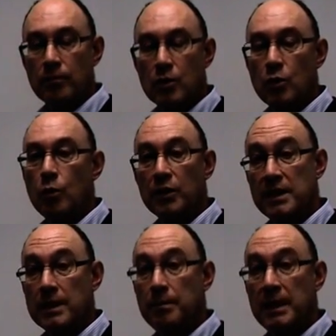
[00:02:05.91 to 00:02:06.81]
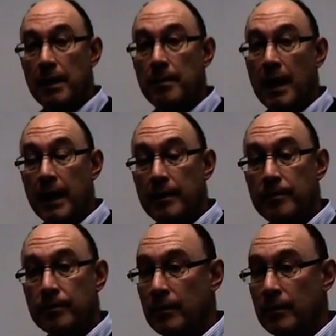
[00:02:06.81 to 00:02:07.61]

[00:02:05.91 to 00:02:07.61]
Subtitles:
So what is the BMI?